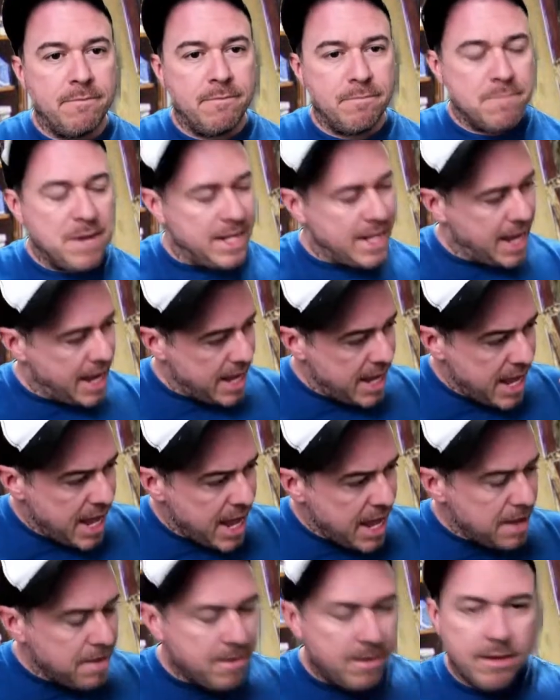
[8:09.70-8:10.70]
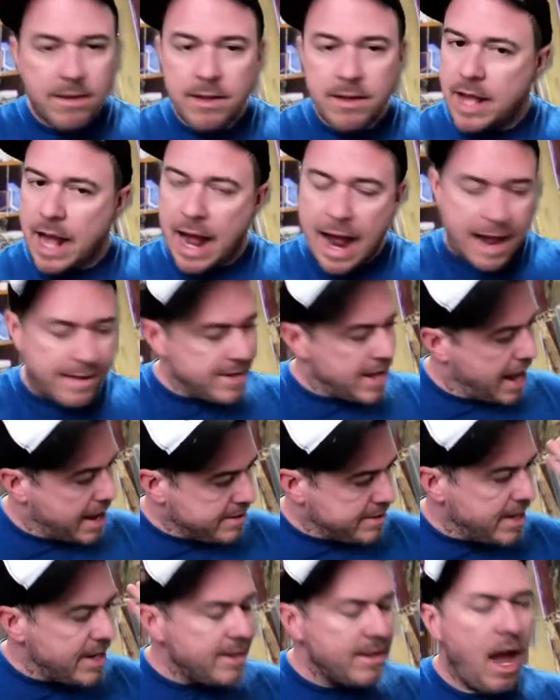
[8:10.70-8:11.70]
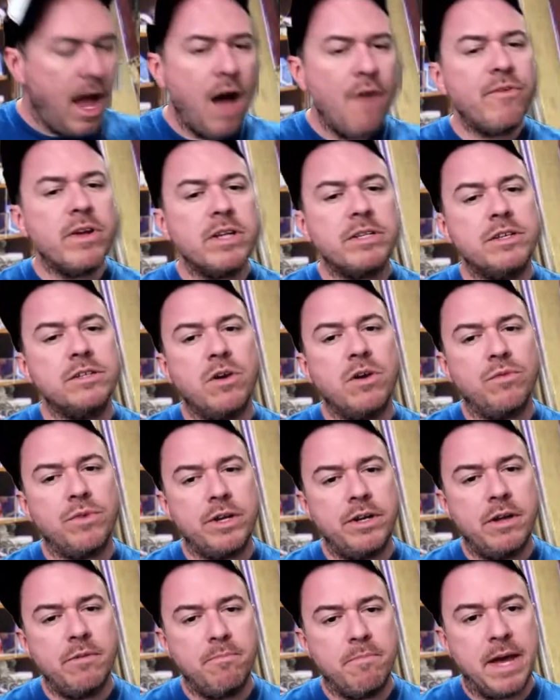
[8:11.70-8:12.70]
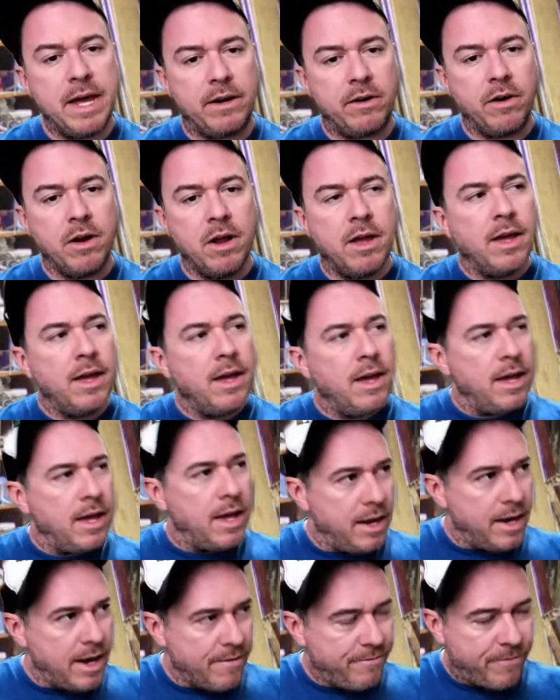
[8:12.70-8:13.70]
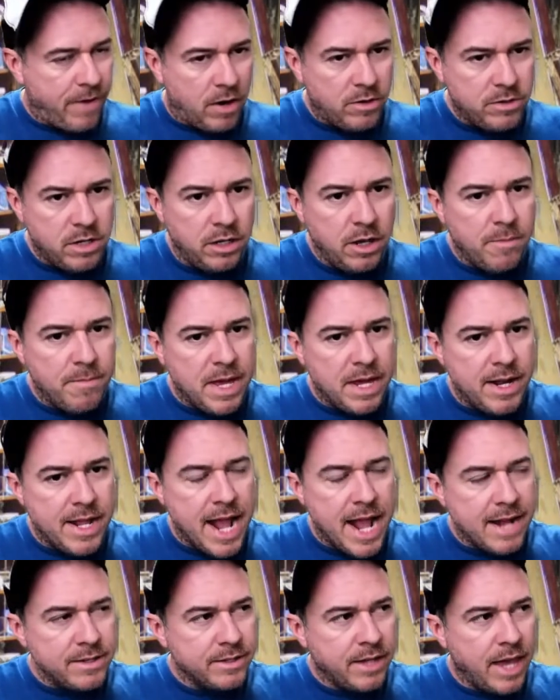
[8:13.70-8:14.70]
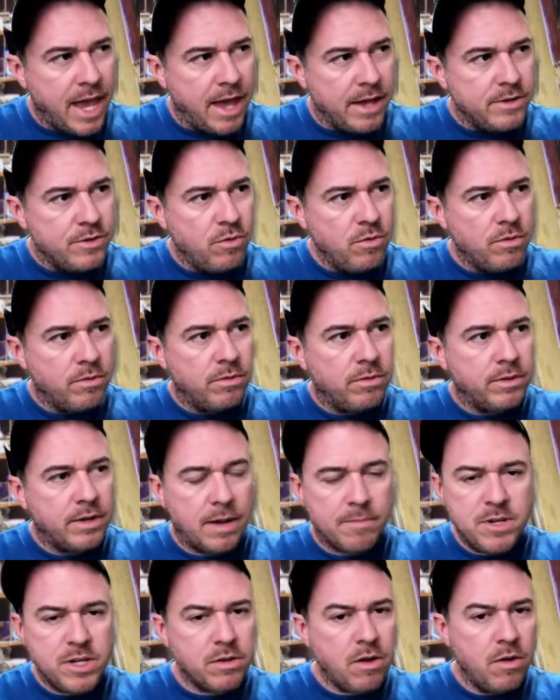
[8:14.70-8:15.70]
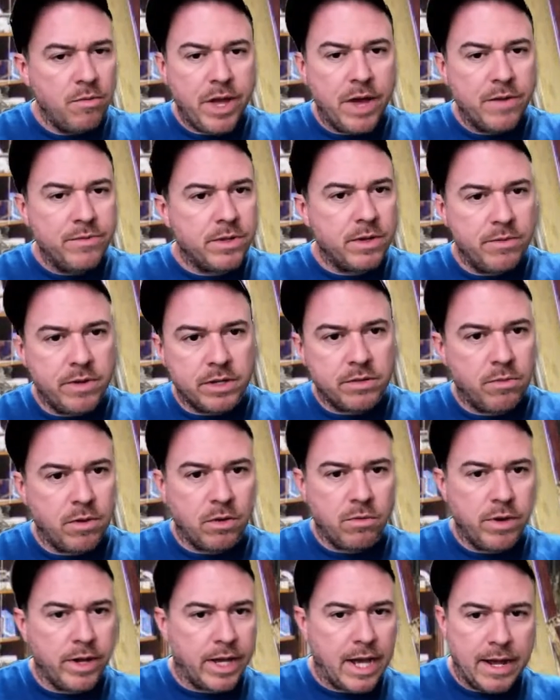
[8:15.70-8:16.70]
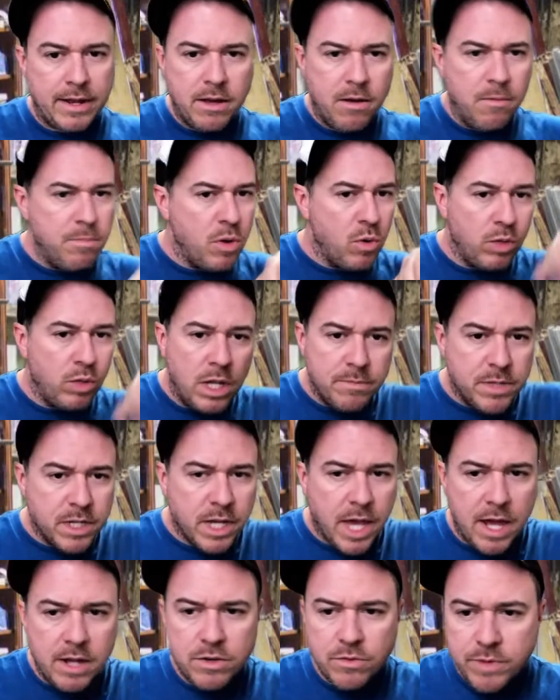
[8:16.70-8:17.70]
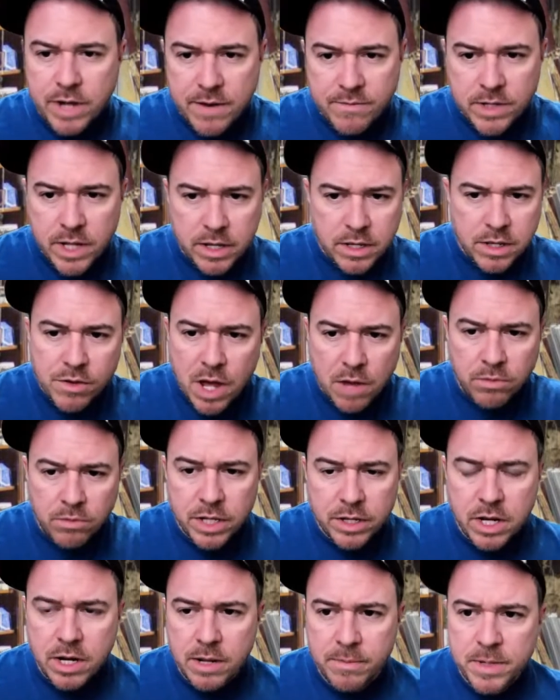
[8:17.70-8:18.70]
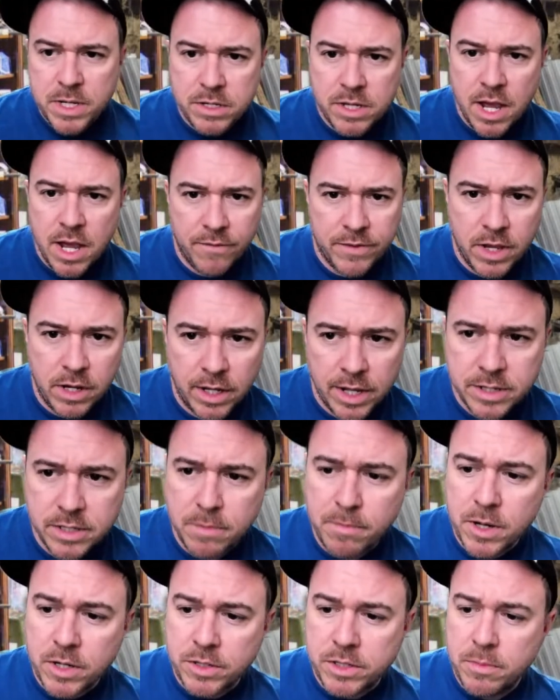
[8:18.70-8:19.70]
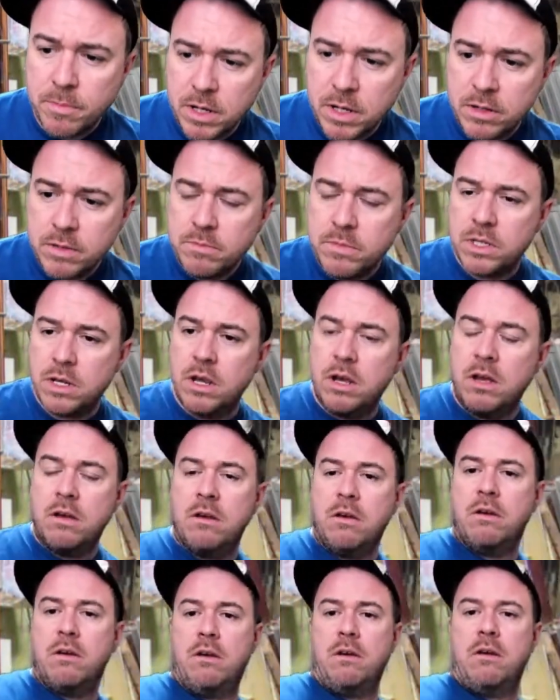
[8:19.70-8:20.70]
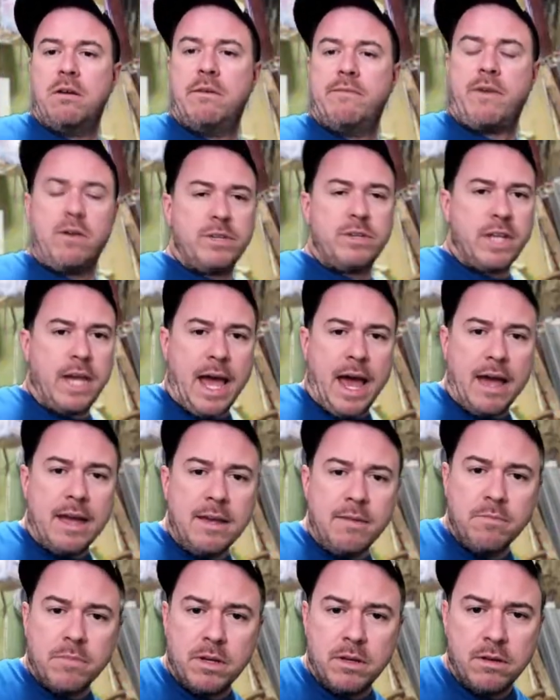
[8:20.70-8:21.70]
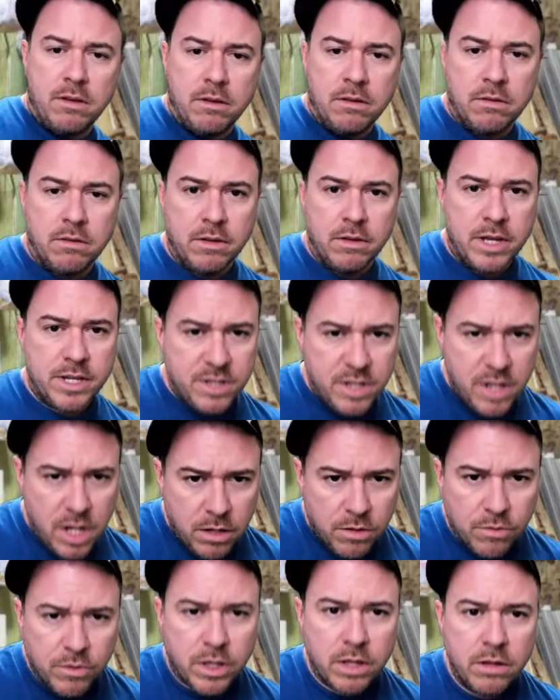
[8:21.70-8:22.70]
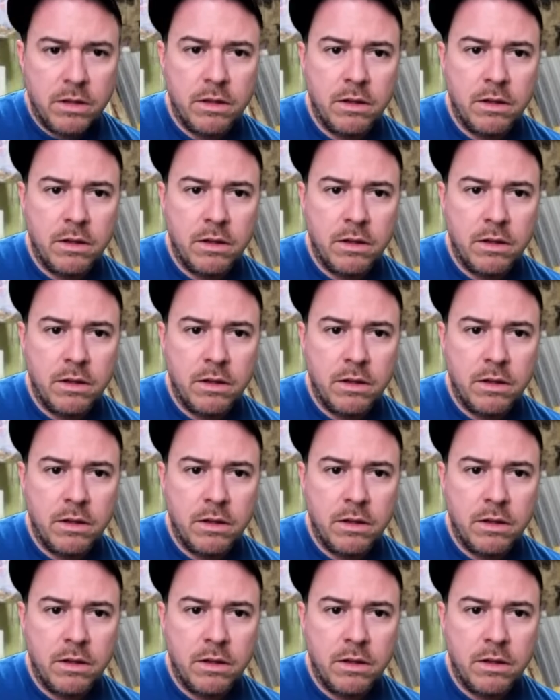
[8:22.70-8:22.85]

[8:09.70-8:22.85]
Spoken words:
But I think the offense is going to do better. And the first little bit of that schedule, I'm just going to go through this real quick. I ain't going to pull up schedule and everything. You can go look it up yourself, you lazy bunch of bums. First game is Duke.